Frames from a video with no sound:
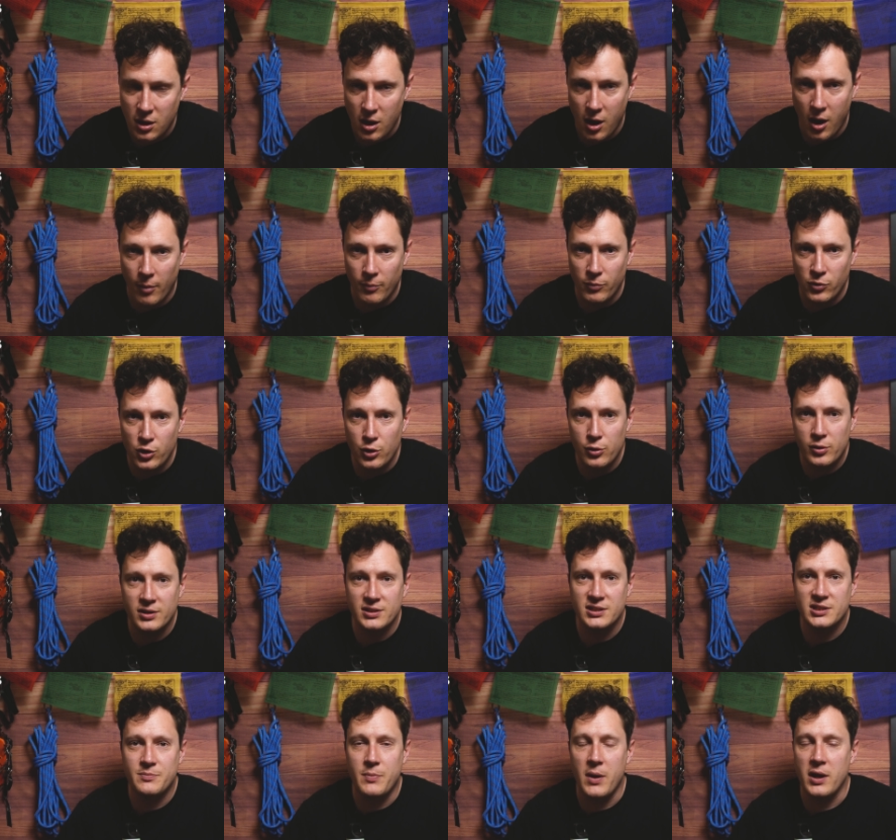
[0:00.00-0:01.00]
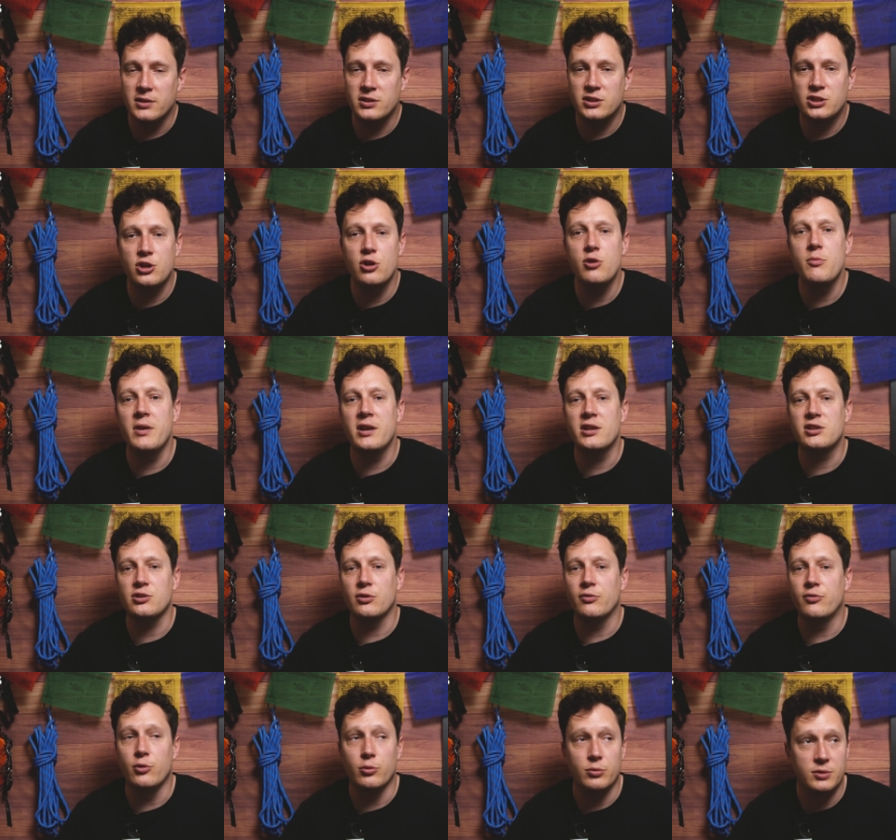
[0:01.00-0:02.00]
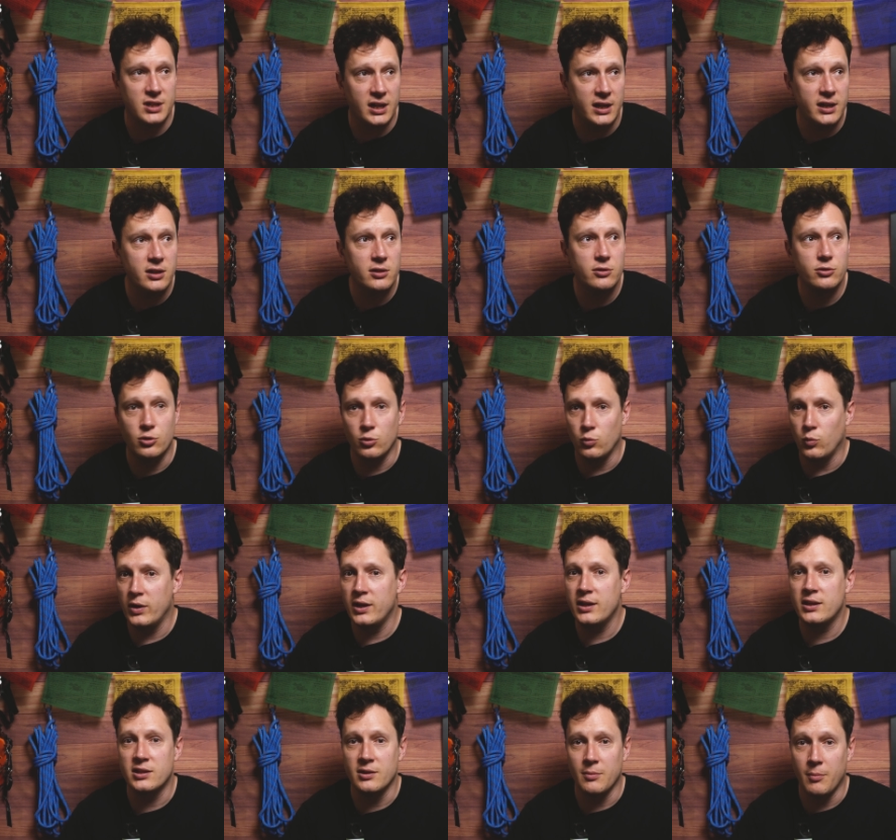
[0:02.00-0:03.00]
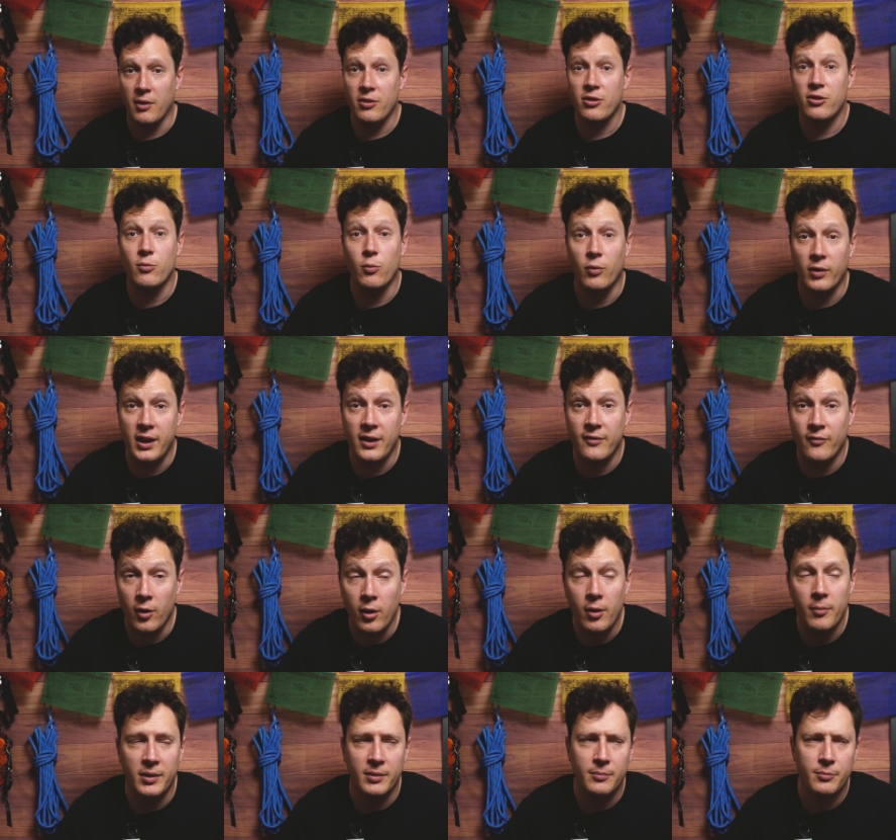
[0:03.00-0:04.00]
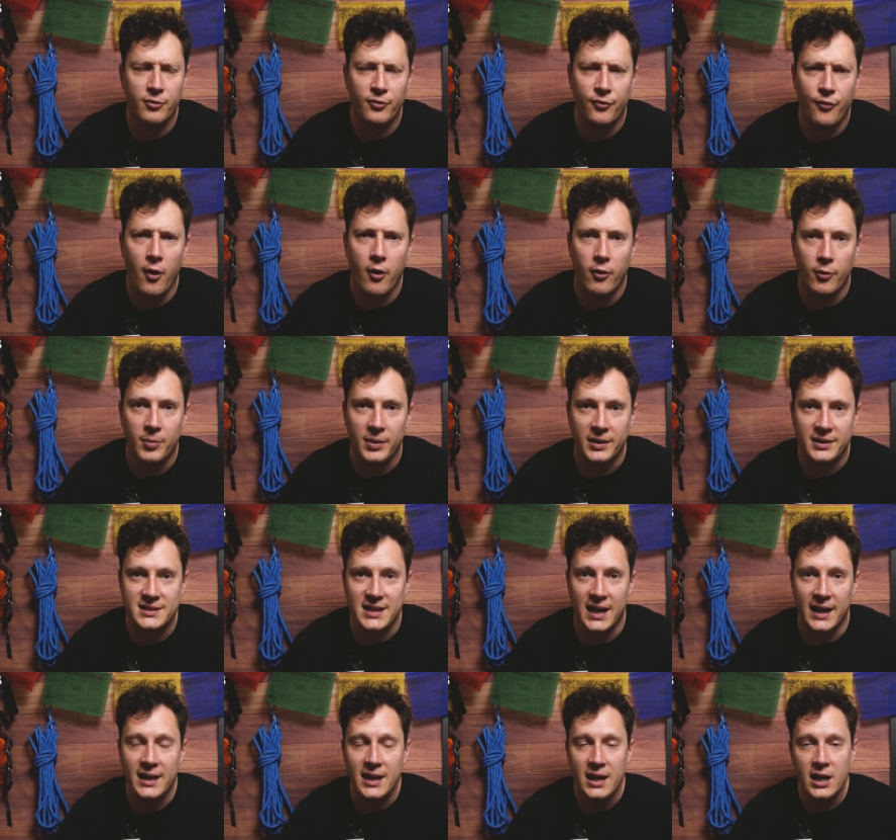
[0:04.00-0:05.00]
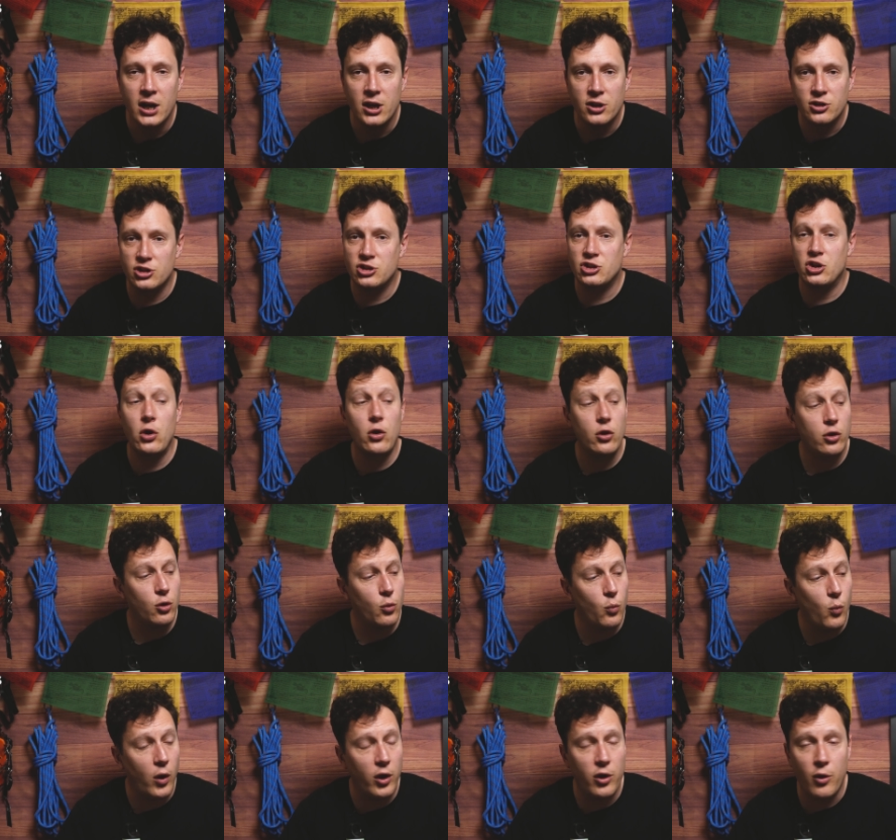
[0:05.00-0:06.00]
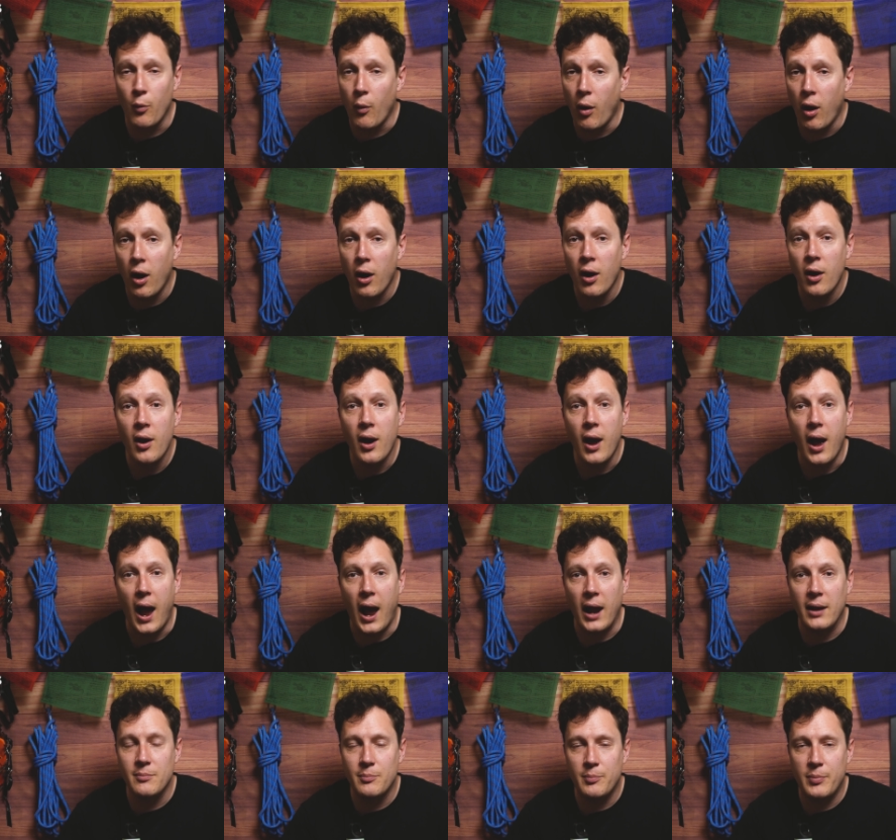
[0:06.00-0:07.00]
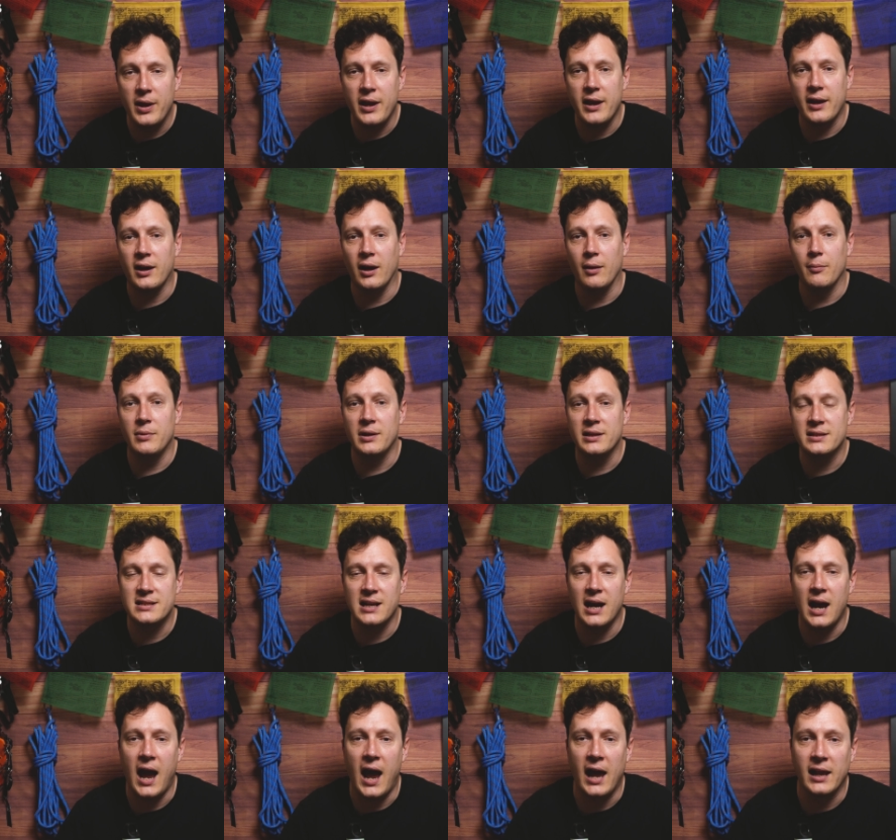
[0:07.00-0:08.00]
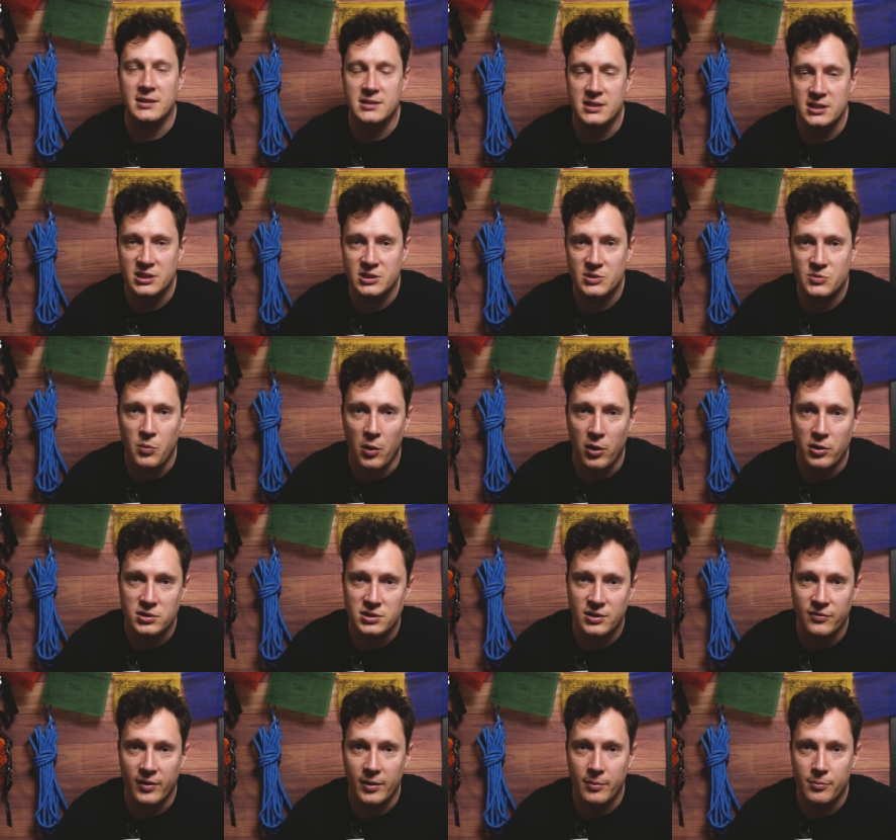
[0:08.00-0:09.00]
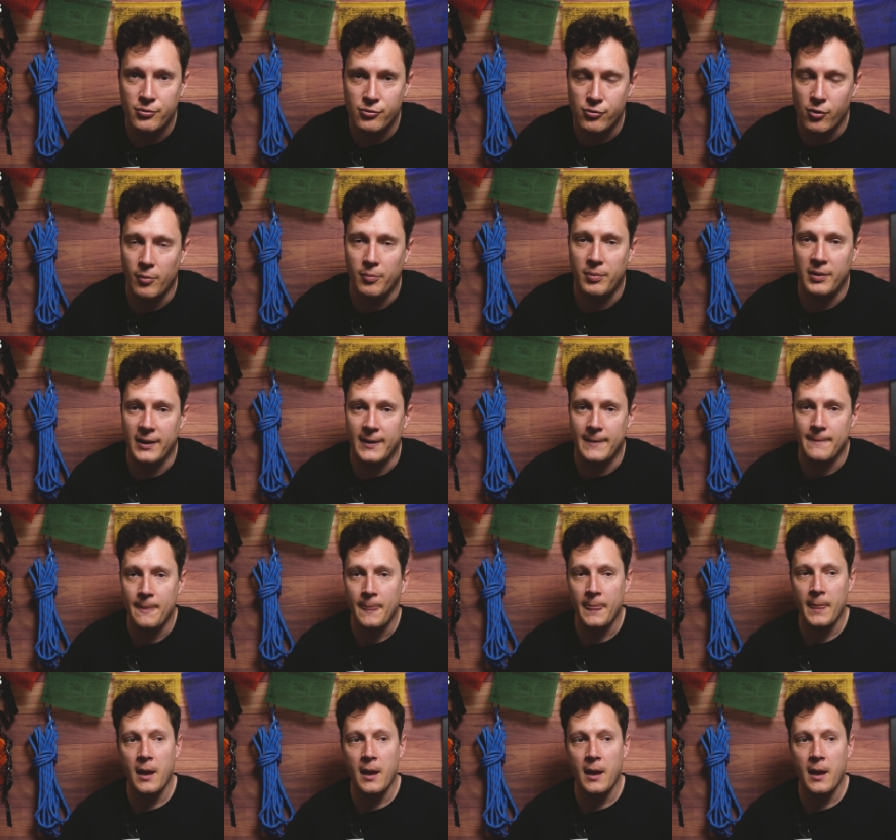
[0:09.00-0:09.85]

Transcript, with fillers: um, you can spend two minutes of your day, your week, your month, whatever, I mean, preferably day, just to look at where you are and pick up litter and dispose of it properly.